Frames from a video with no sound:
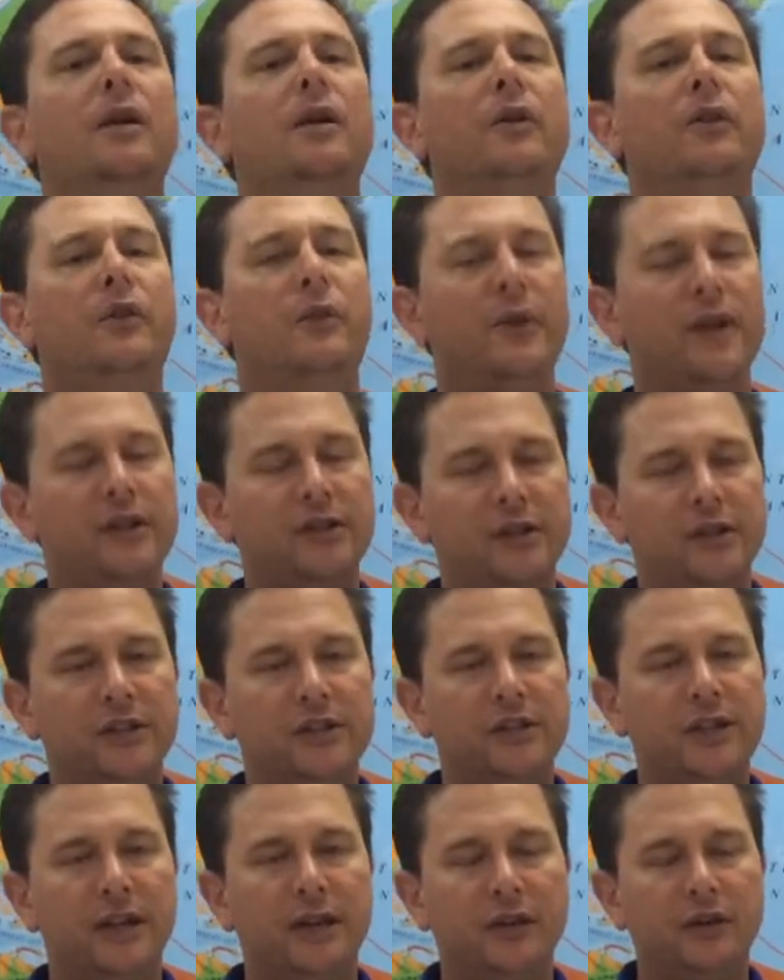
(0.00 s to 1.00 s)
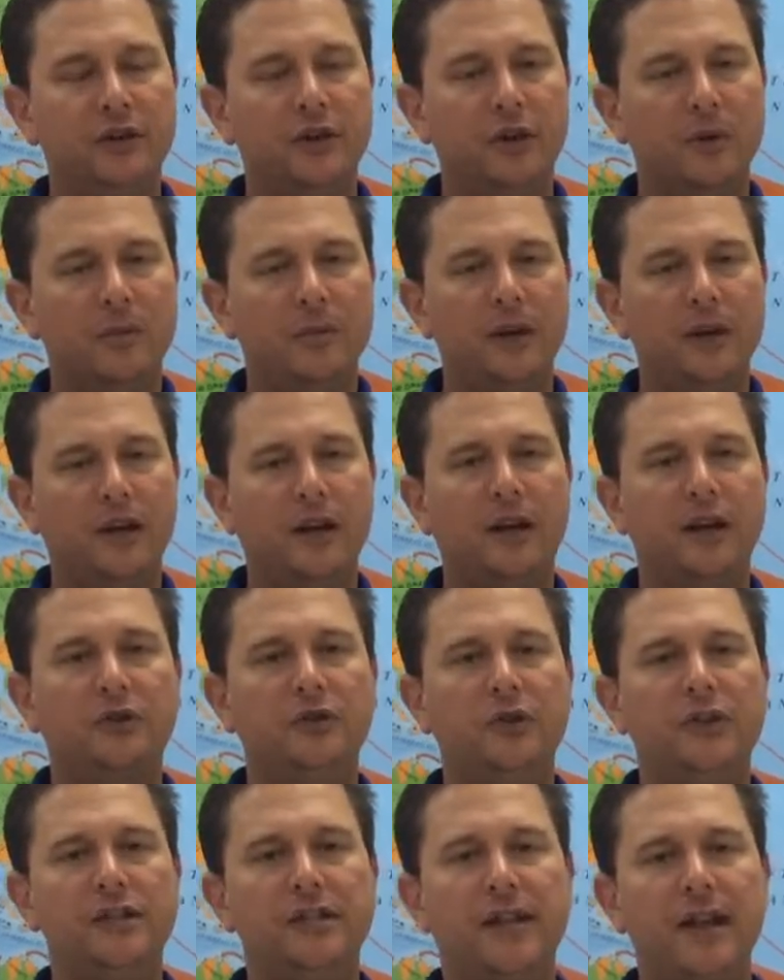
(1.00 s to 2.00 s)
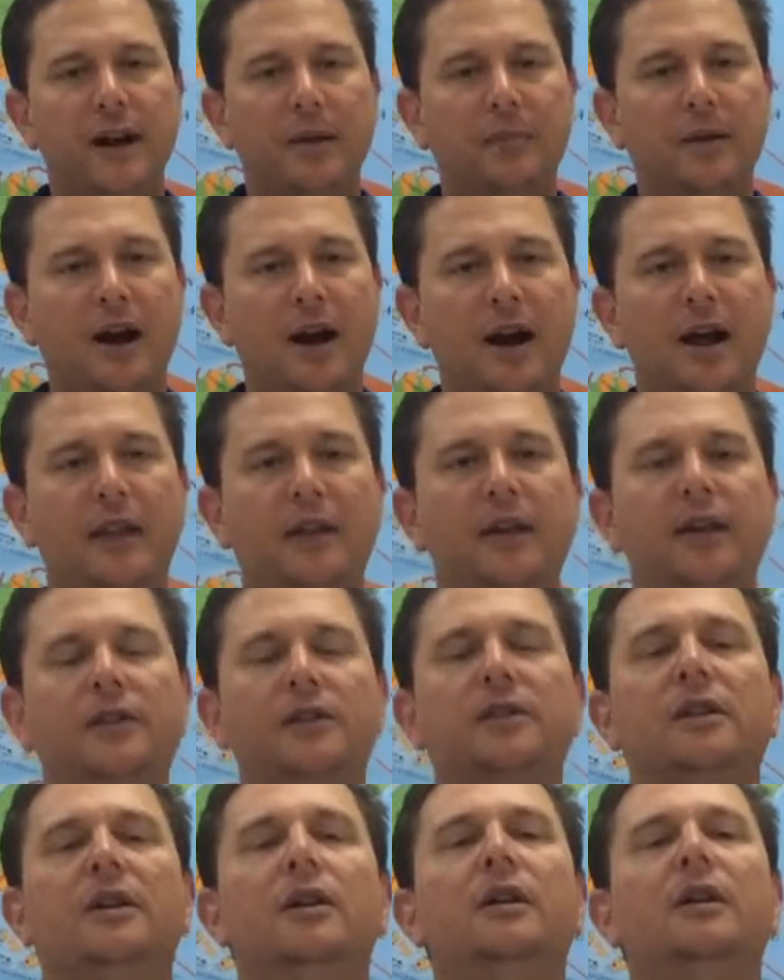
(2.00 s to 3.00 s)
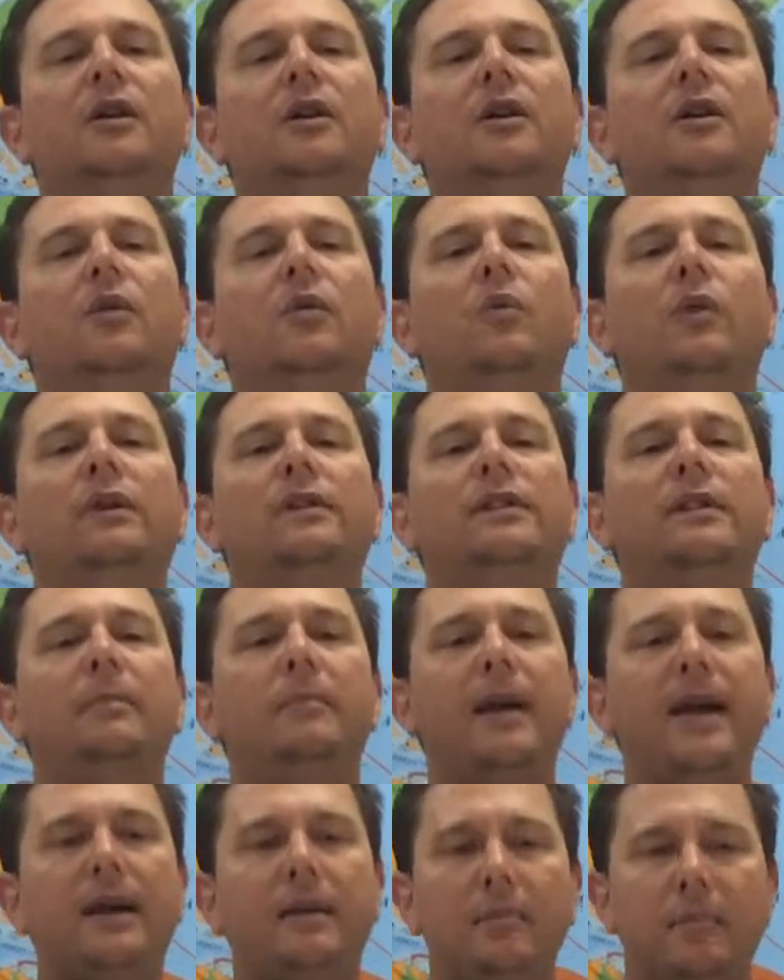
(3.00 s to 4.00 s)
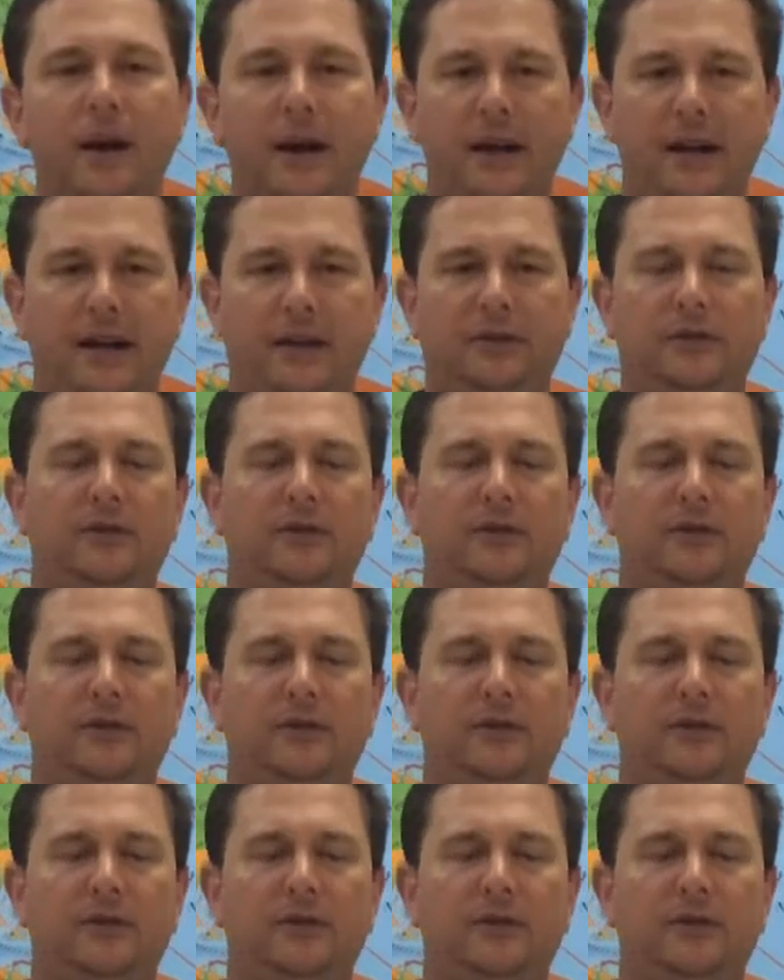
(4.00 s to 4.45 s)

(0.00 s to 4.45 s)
The reasons that European countries set up colonies was to make money.